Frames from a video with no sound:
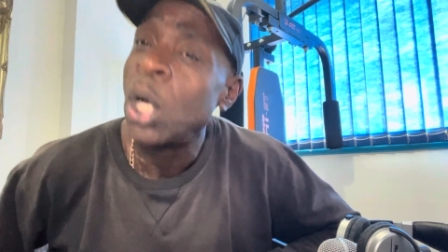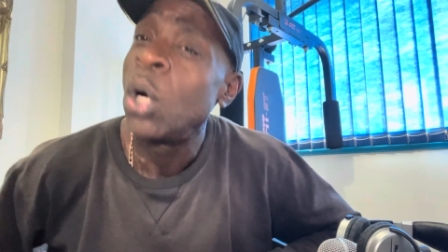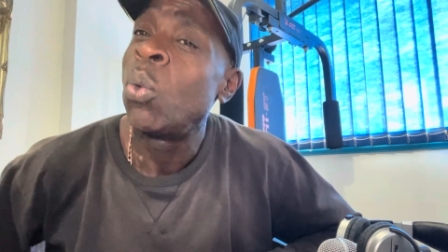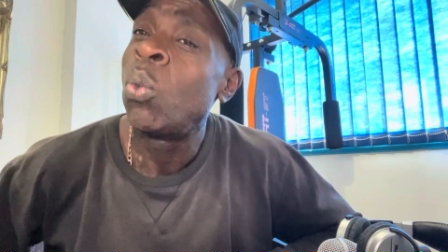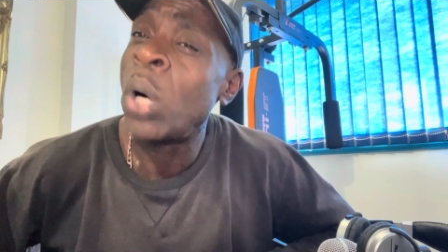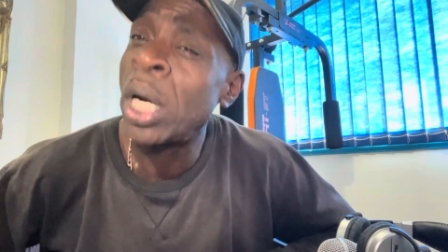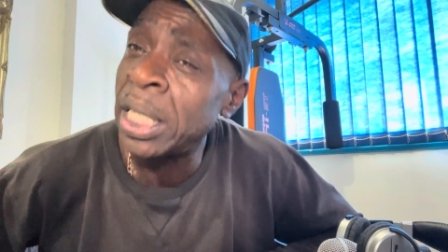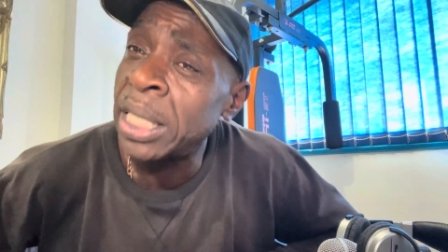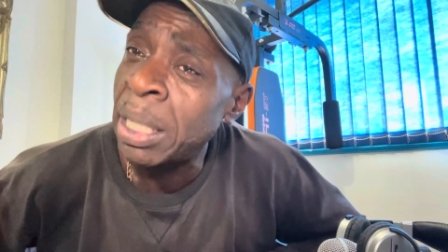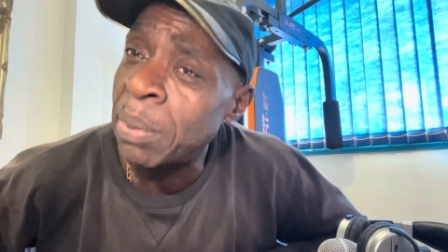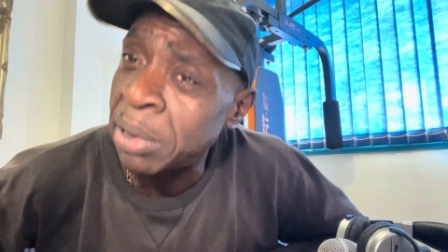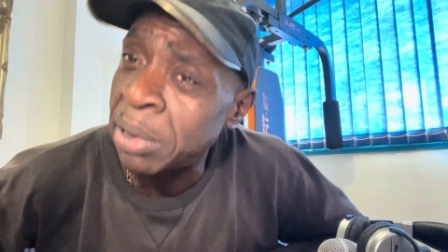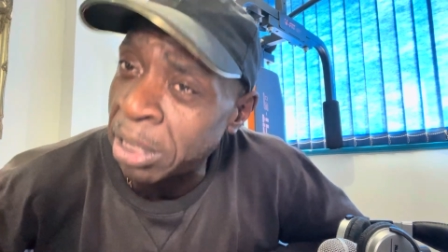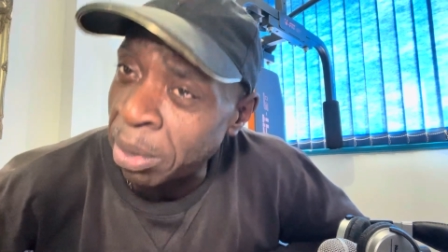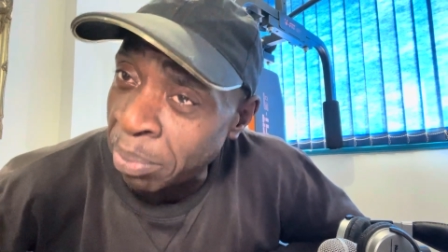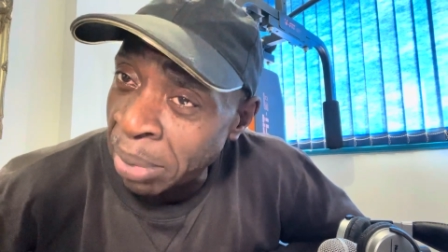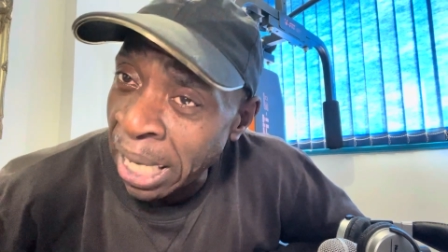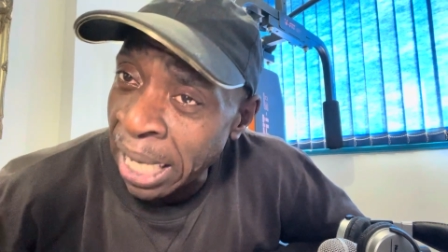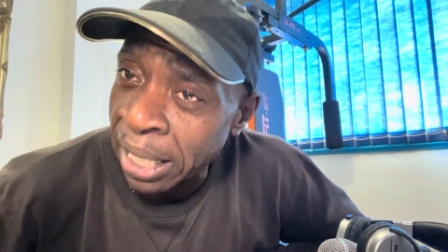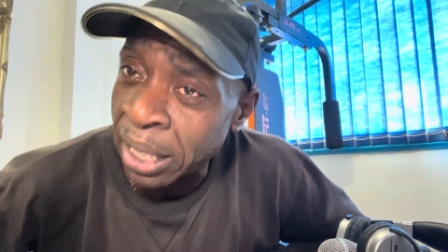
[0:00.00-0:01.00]
One of them is a
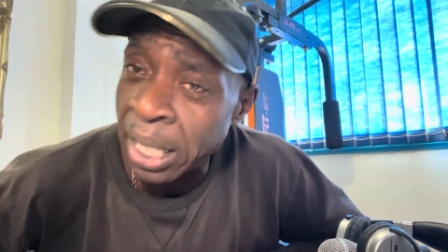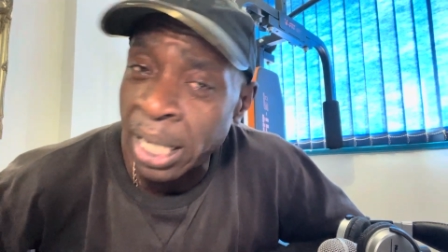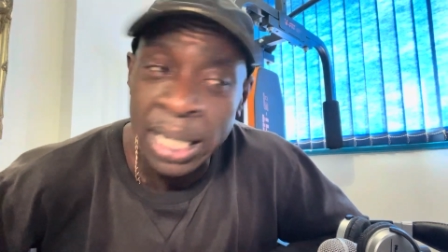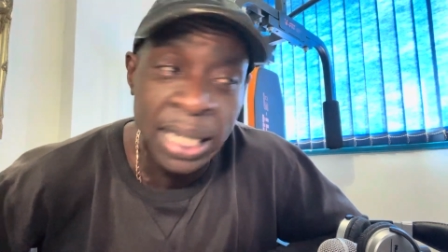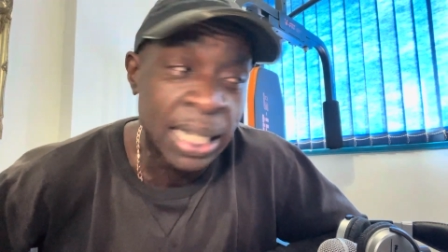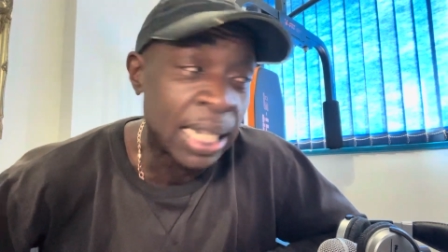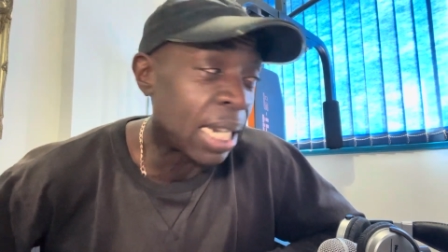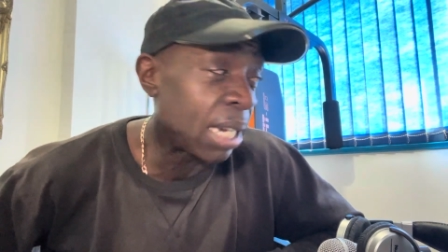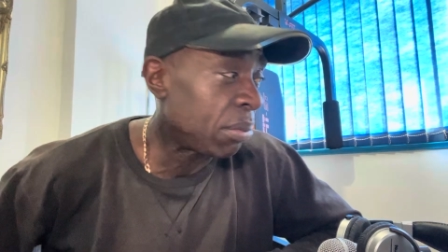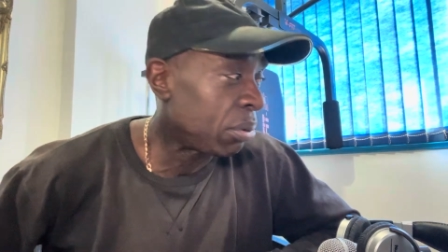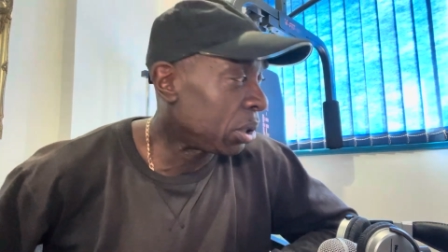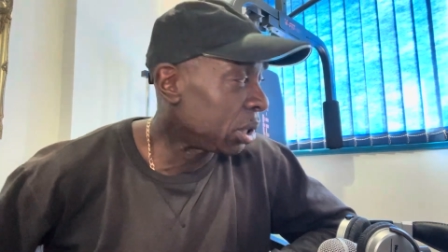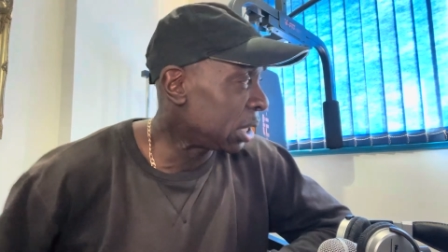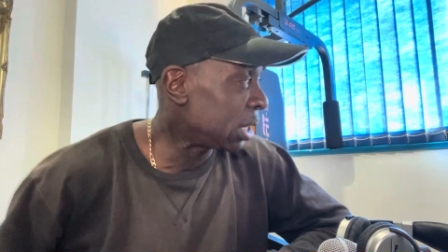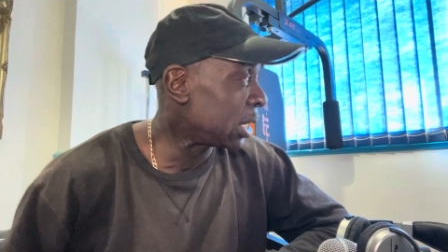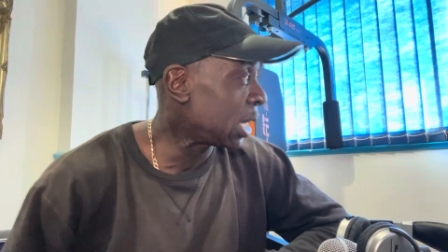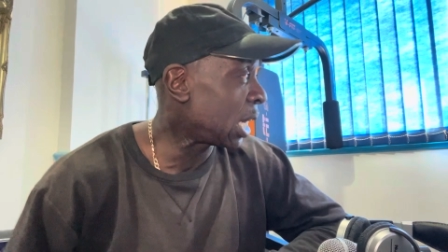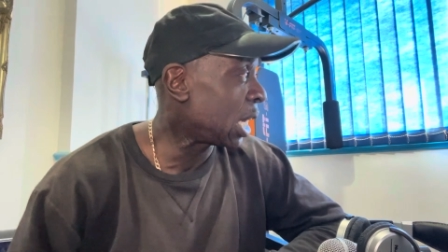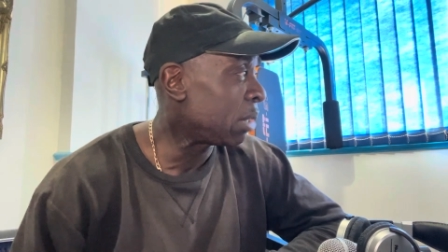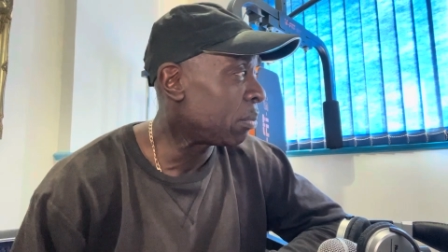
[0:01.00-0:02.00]
black guy, yeah? What's his
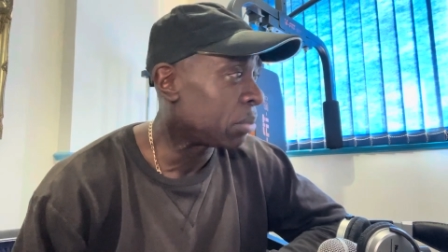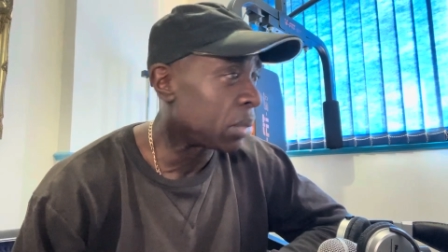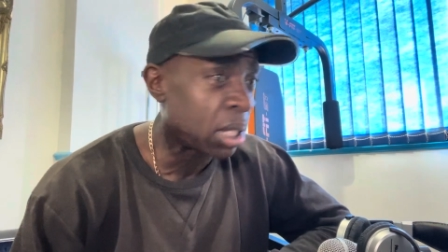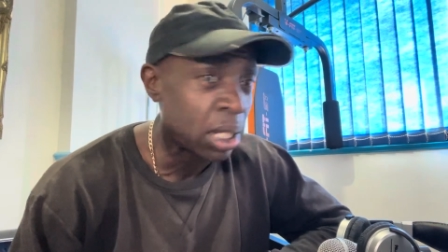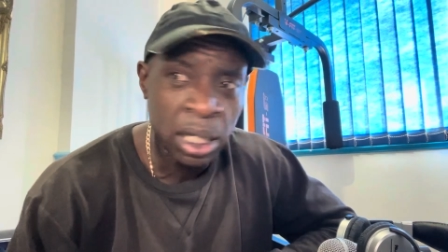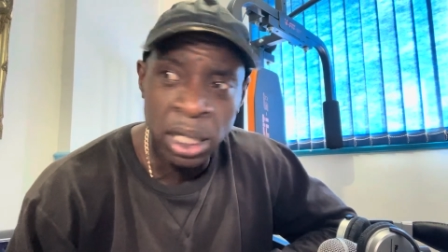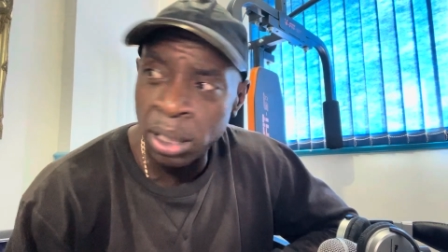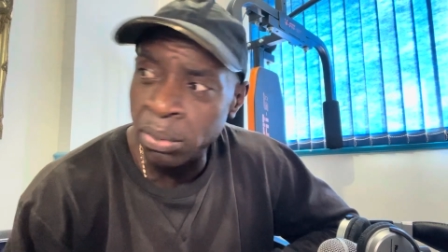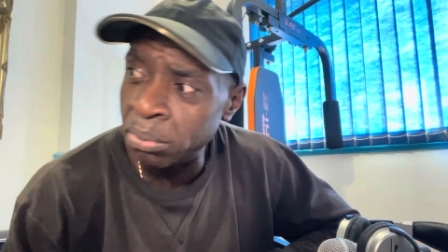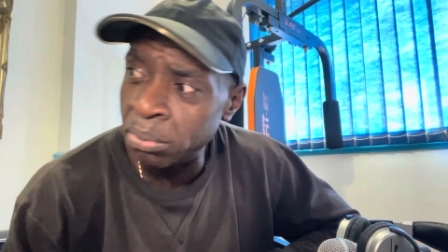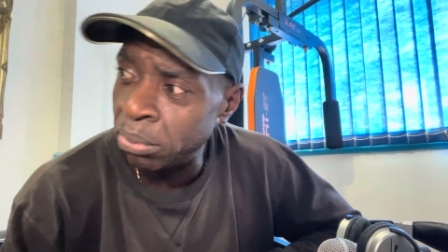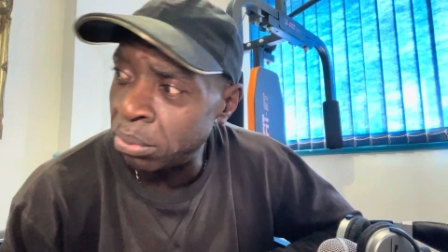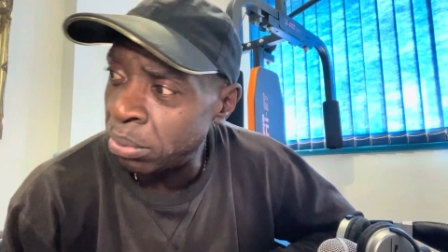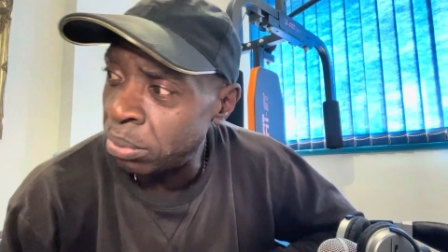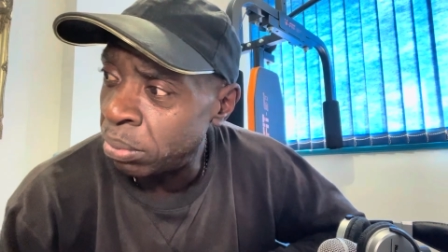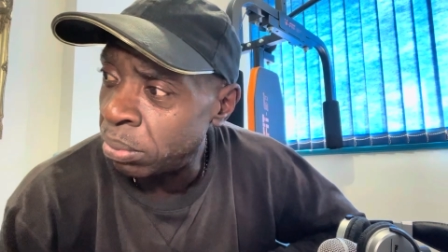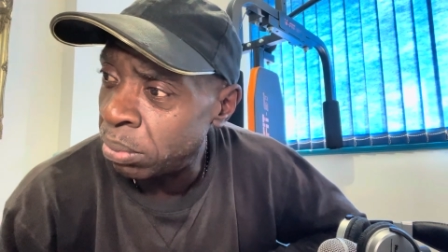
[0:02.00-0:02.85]
name?